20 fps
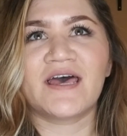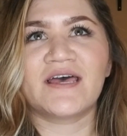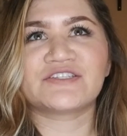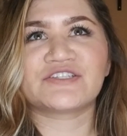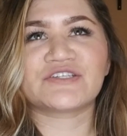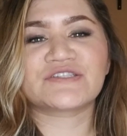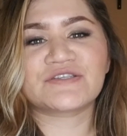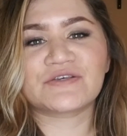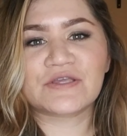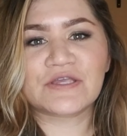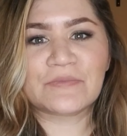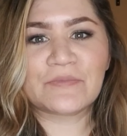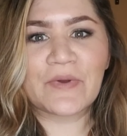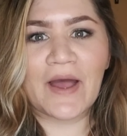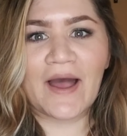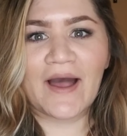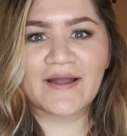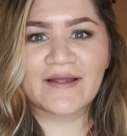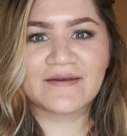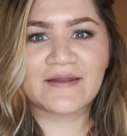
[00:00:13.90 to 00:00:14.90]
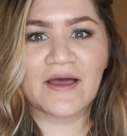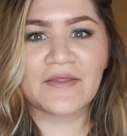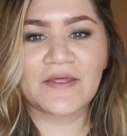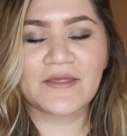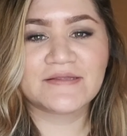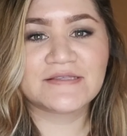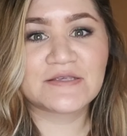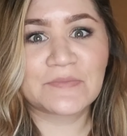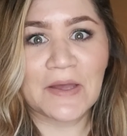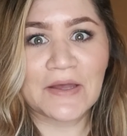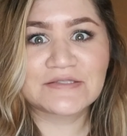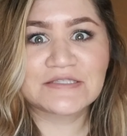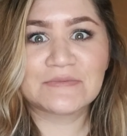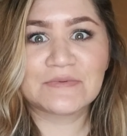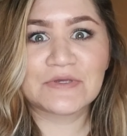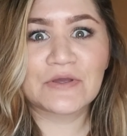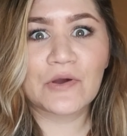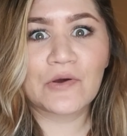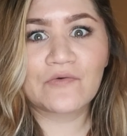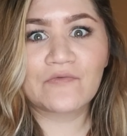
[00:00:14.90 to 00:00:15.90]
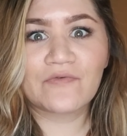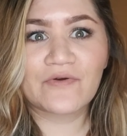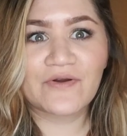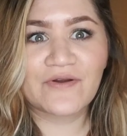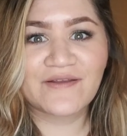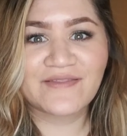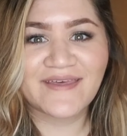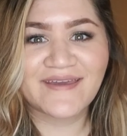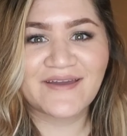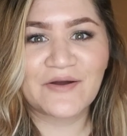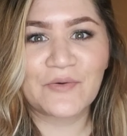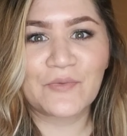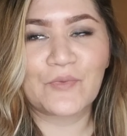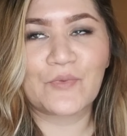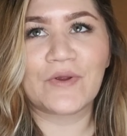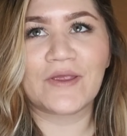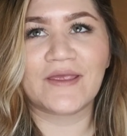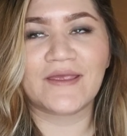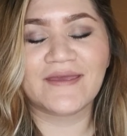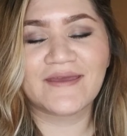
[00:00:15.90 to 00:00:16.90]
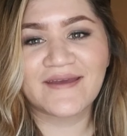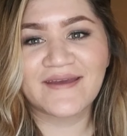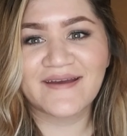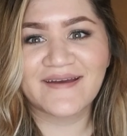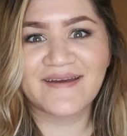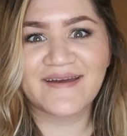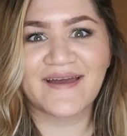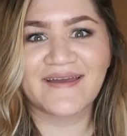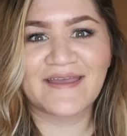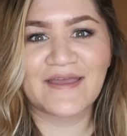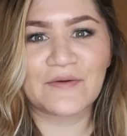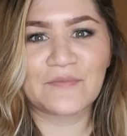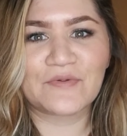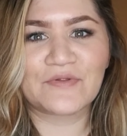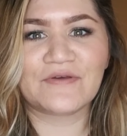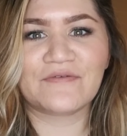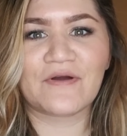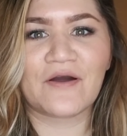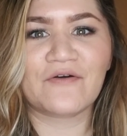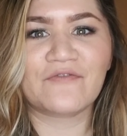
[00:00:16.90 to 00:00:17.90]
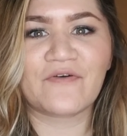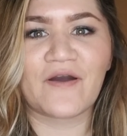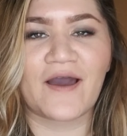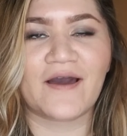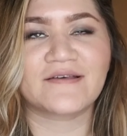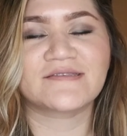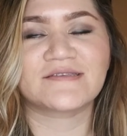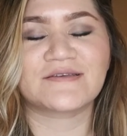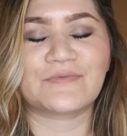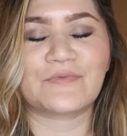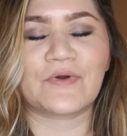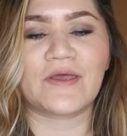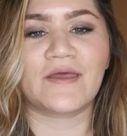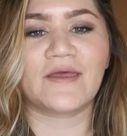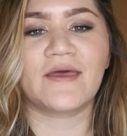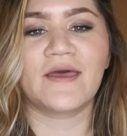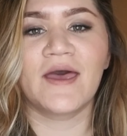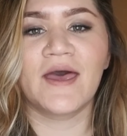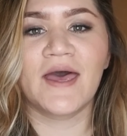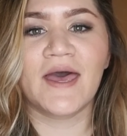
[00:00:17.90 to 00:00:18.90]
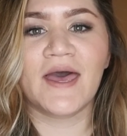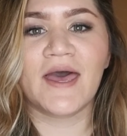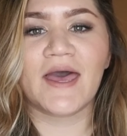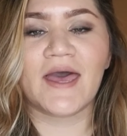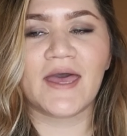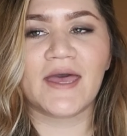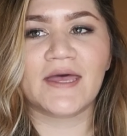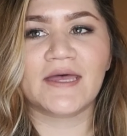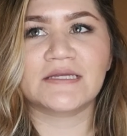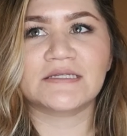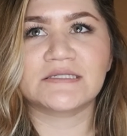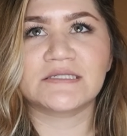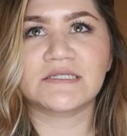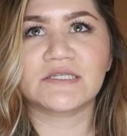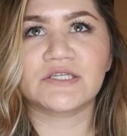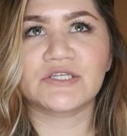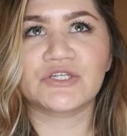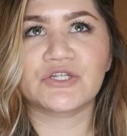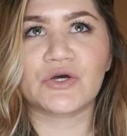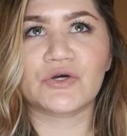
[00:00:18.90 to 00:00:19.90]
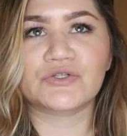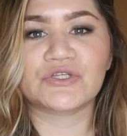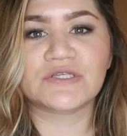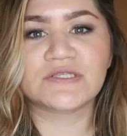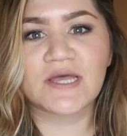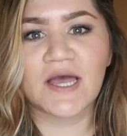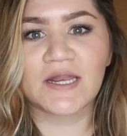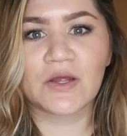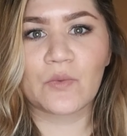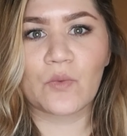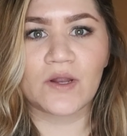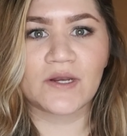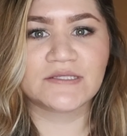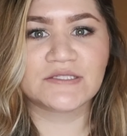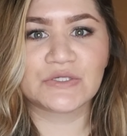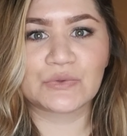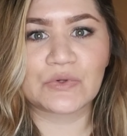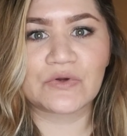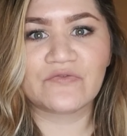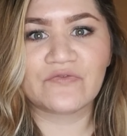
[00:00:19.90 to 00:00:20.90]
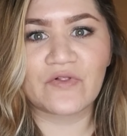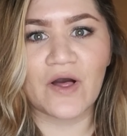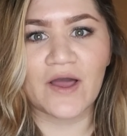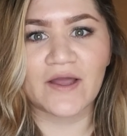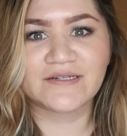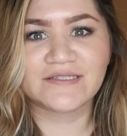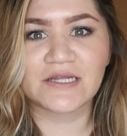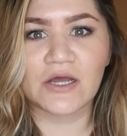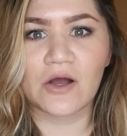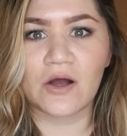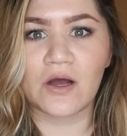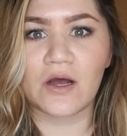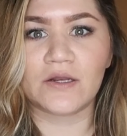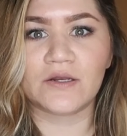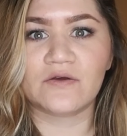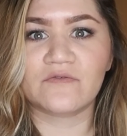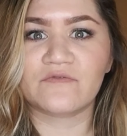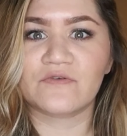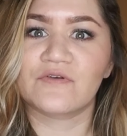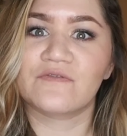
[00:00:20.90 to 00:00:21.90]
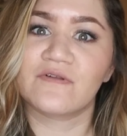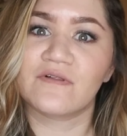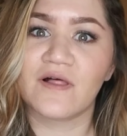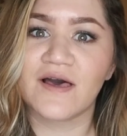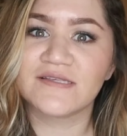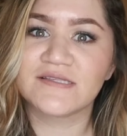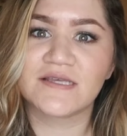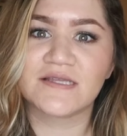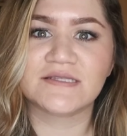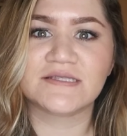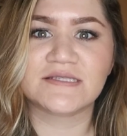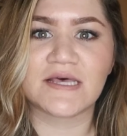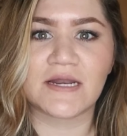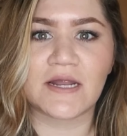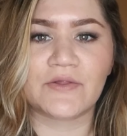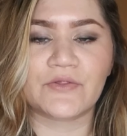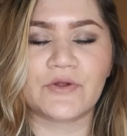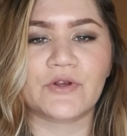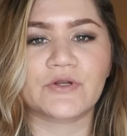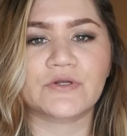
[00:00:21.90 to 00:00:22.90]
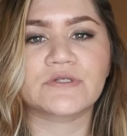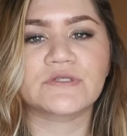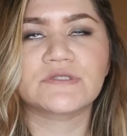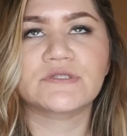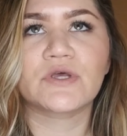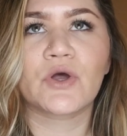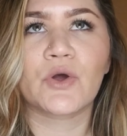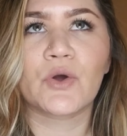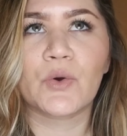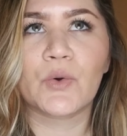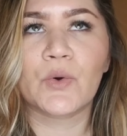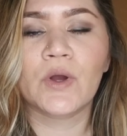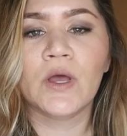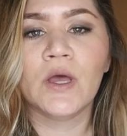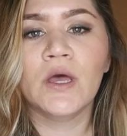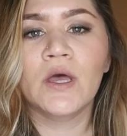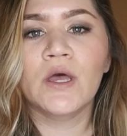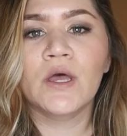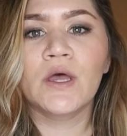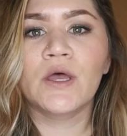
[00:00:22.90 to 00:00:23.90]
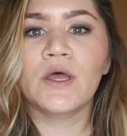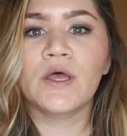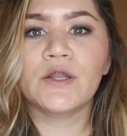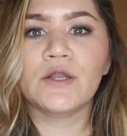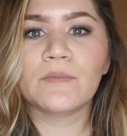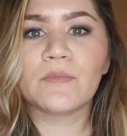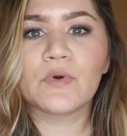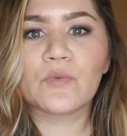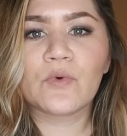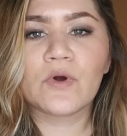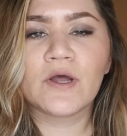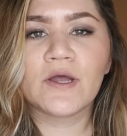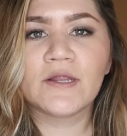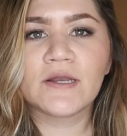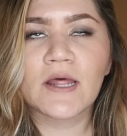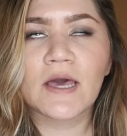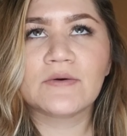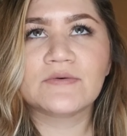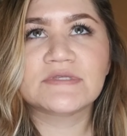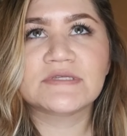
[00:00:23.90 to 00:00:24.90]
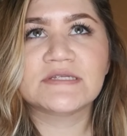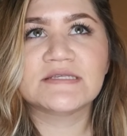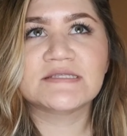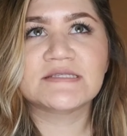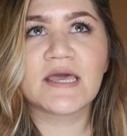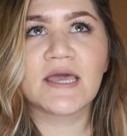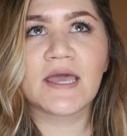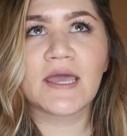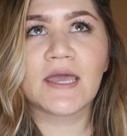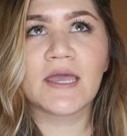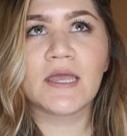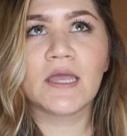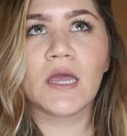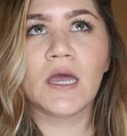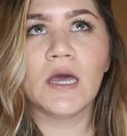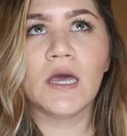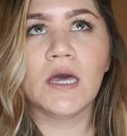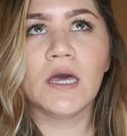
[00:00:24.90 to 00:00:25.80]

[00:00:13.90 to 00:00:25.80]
Just looking back now that it's about to be over in like a week, I can't believe how fast it went. And just kind of wanted to reflect on a few of the lessons that I learned. So number 1, I was going to say